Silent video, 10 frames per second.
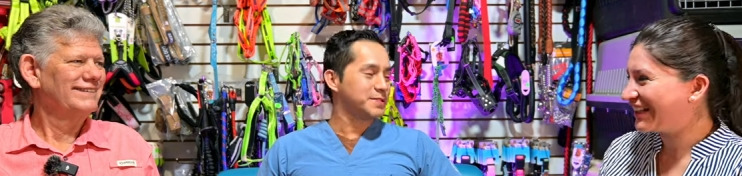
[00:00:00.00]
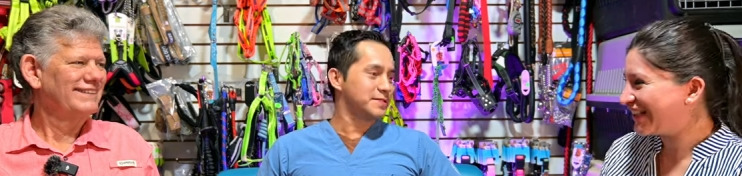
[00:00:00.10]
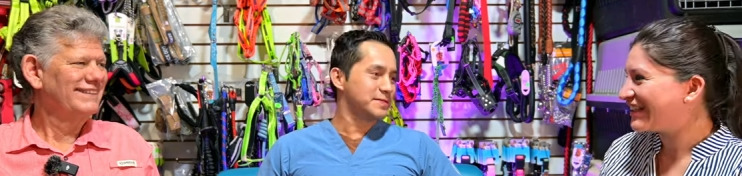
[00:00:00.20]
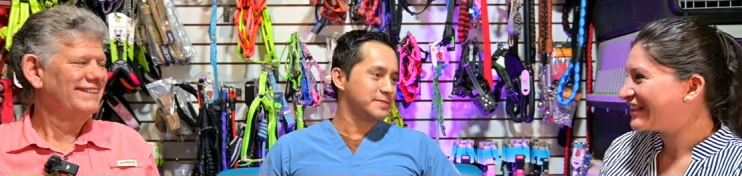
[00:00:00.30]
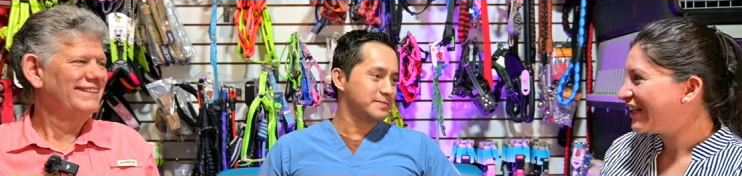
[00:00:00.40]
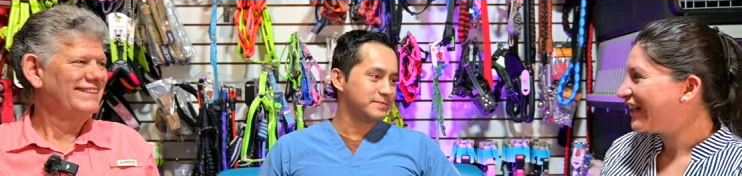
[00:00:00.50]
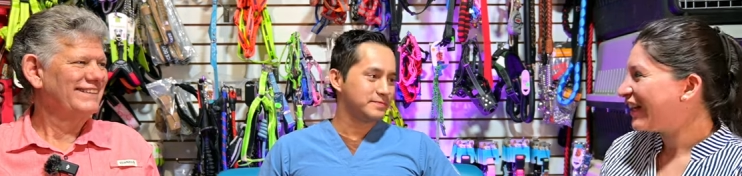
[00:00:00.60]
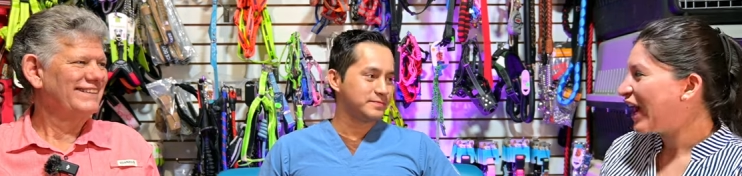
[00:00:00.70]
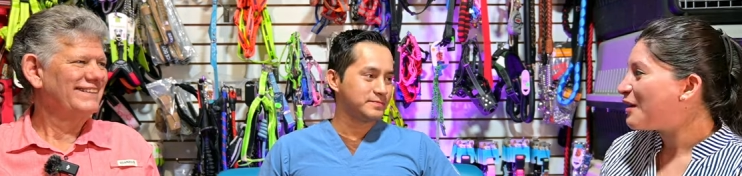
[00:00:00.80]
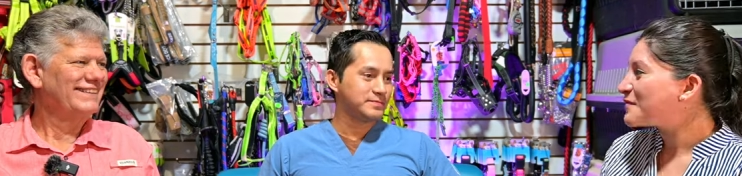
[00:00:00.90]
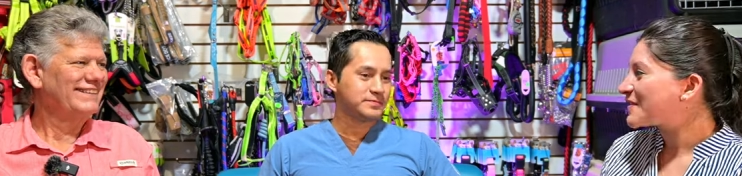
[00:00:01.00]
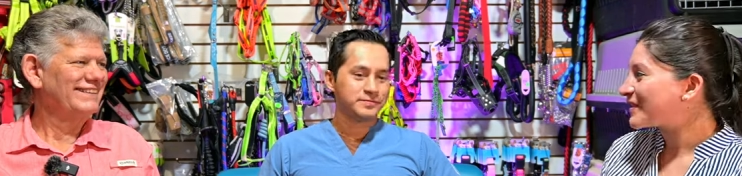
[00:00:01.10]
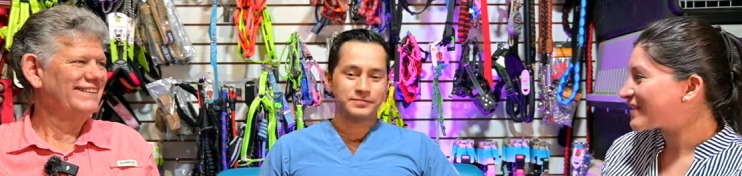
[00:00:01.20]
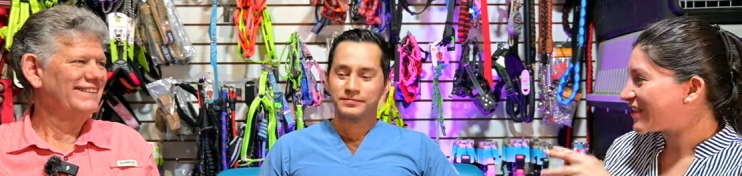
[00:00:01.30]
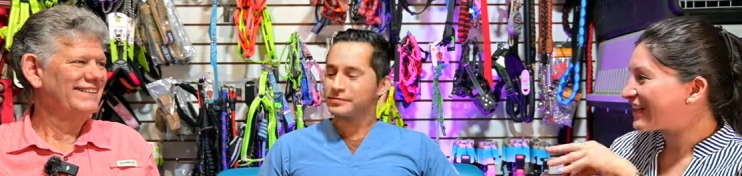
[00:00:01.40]
Speaker 1: Yes.
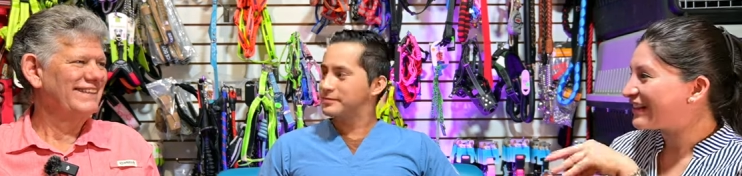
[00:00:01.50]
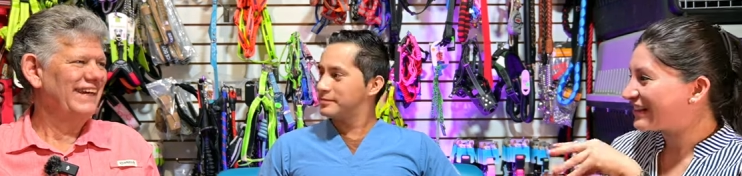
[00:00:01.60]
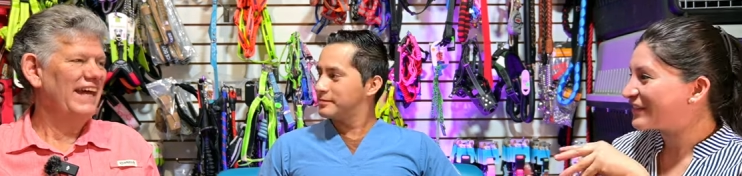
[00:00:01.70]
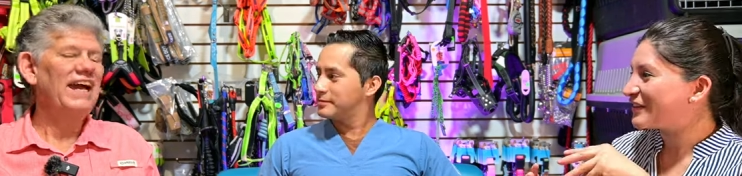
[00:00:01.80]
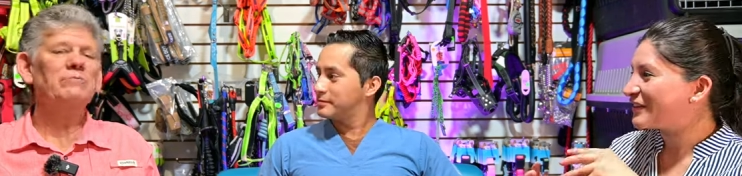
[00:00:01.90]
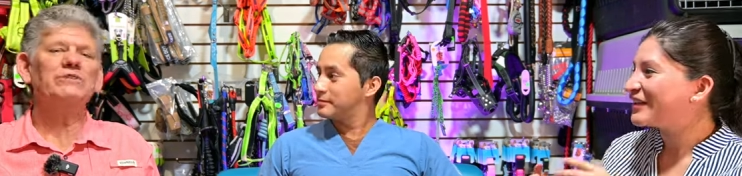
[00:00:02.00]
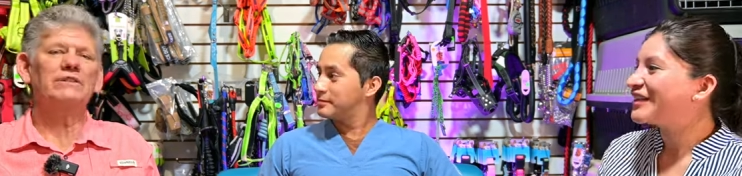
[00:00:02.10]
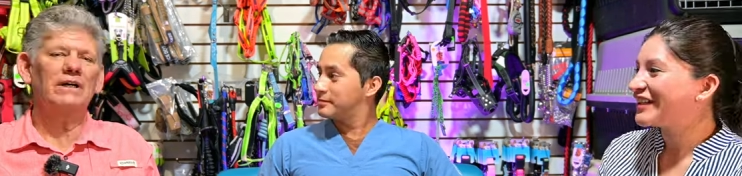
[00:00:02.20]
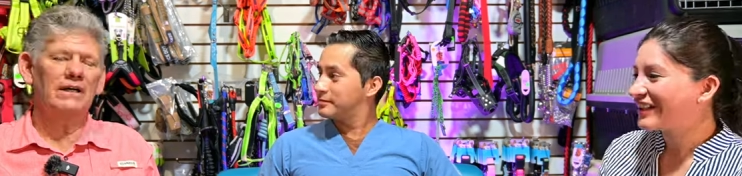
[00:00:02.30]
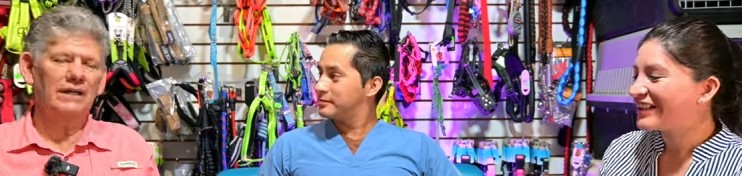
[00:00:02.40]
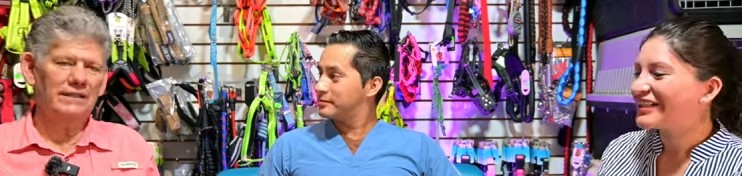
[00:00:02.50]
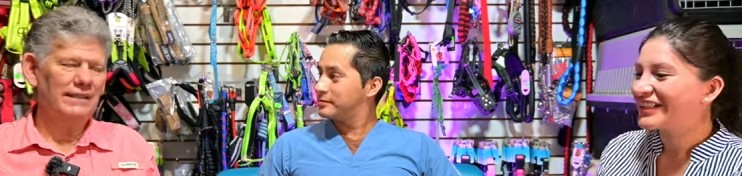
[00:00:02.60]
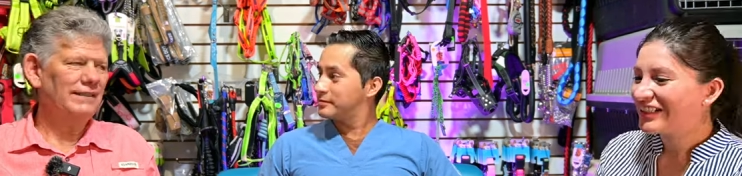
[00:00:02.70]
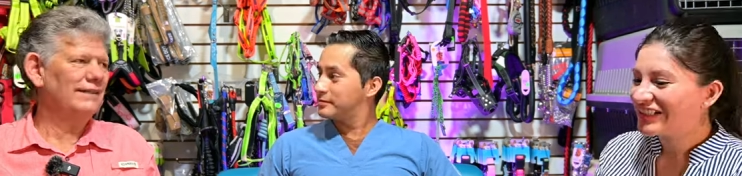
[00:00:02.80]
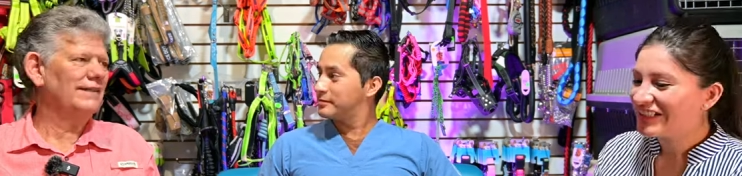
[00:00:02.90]
Hamsters, yeah, the little. Hamsters,
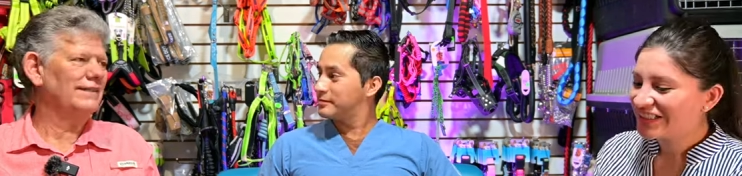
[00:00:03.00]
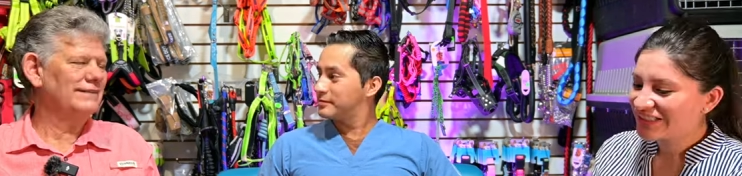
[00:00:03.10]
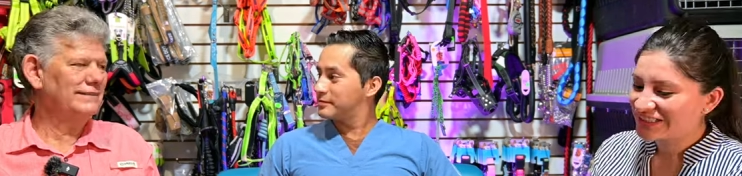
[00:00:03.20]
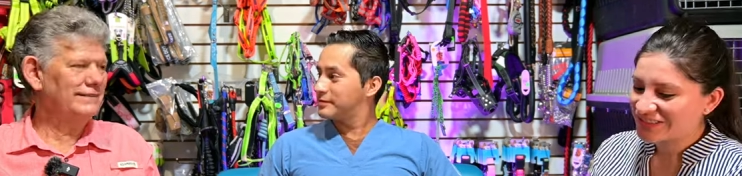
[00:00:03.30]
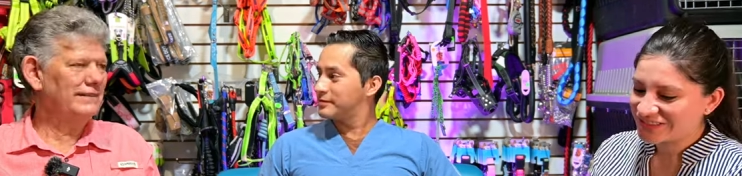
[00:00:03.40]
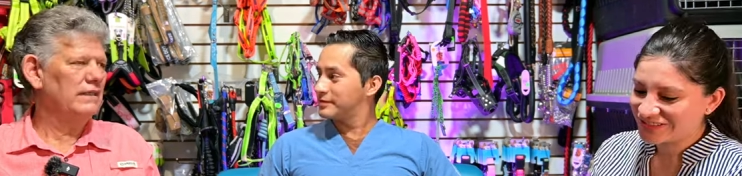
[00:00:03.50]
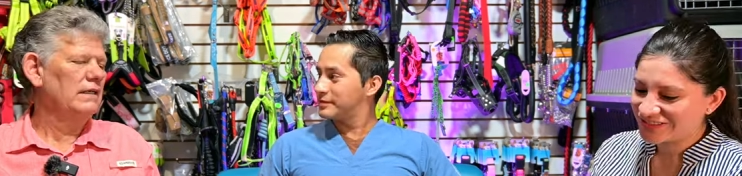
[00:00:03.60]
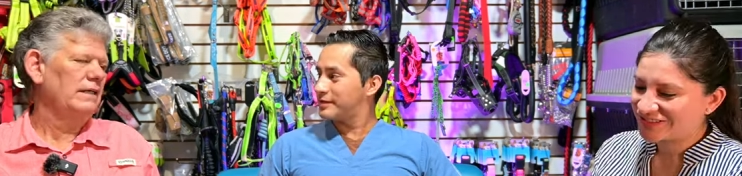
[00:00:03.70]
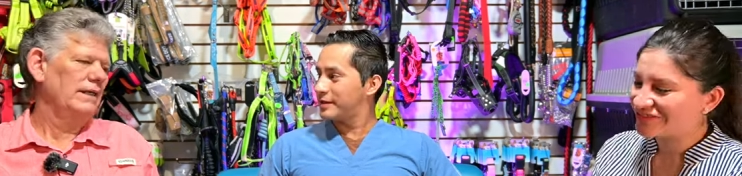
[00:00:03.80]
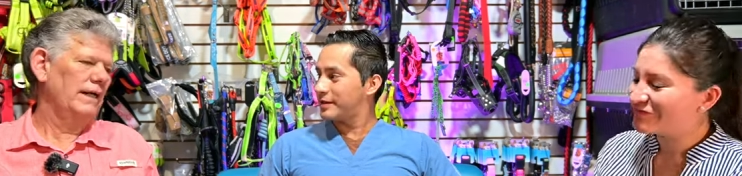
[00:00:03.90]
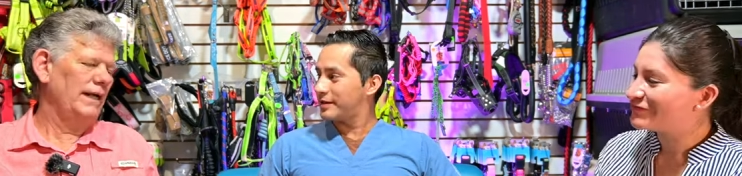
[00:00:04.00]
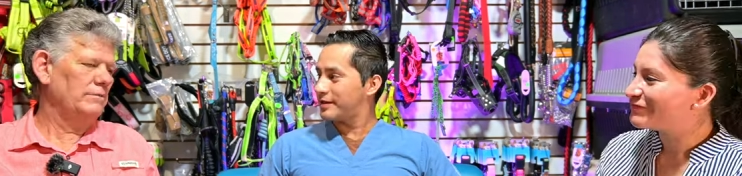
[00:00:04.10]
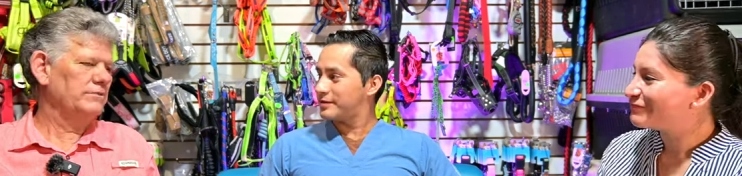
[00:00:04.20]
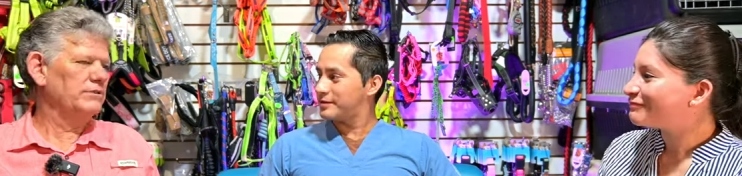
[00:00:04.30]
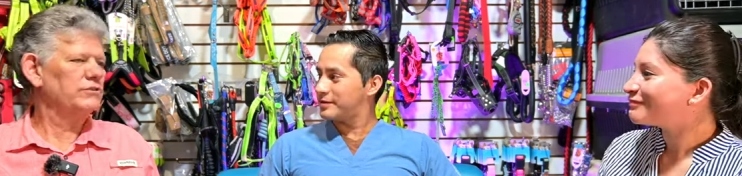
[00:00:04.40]
See,
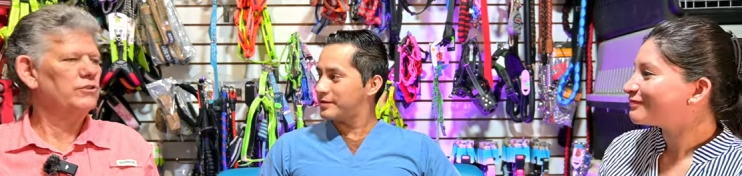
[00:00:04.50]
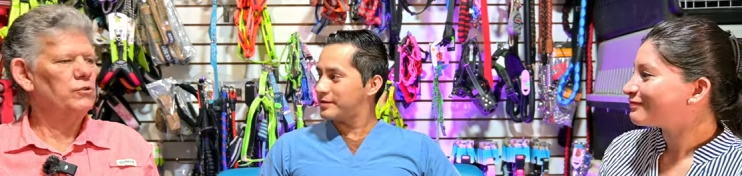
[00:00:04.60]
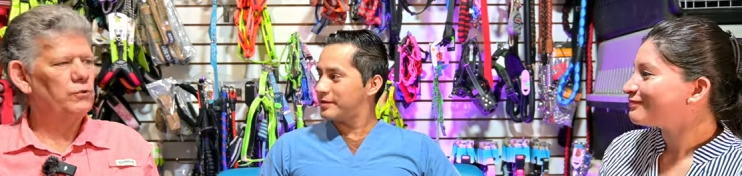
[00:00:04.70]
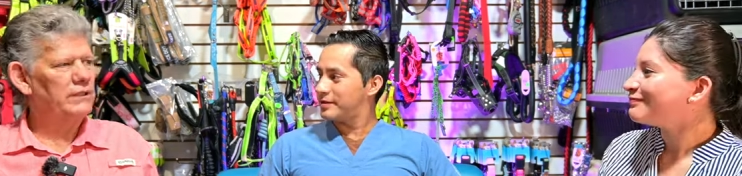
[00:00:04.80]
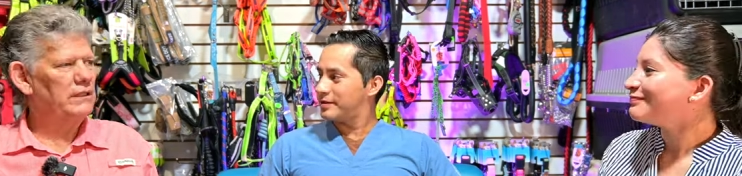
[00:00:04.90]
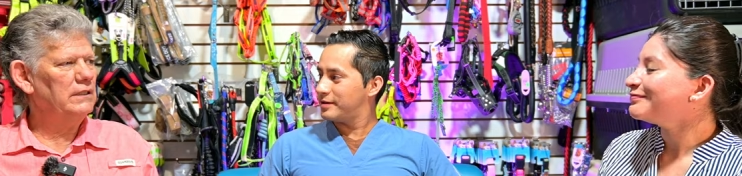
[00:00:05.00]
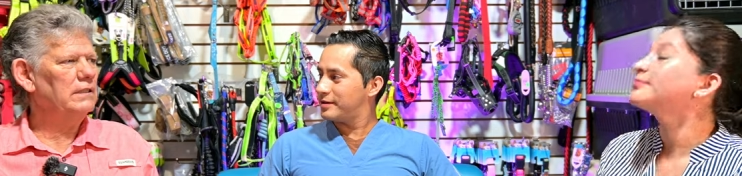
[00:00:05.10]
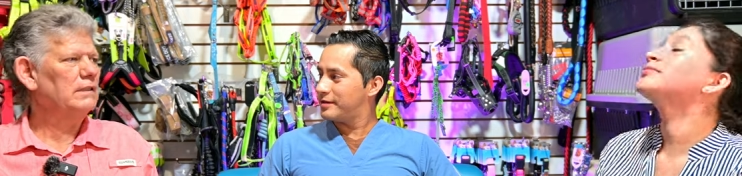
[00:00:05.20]
Speaker 2: hamsters, cuy.